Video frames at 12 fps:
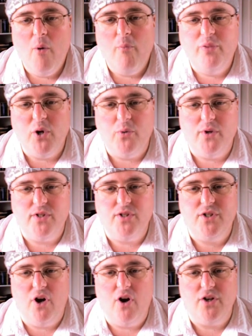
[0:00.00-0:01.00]
Brewers
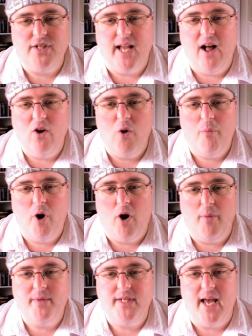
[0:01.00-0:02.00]
dodge
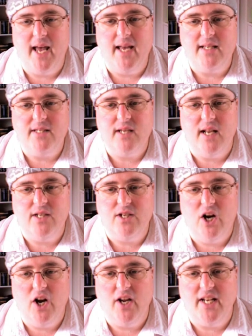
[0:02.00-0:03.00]
alcopop tax and
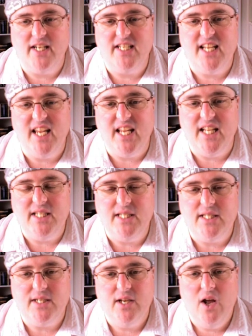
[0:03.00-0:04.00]
target
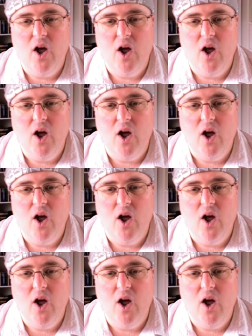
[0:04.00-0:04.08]
teens.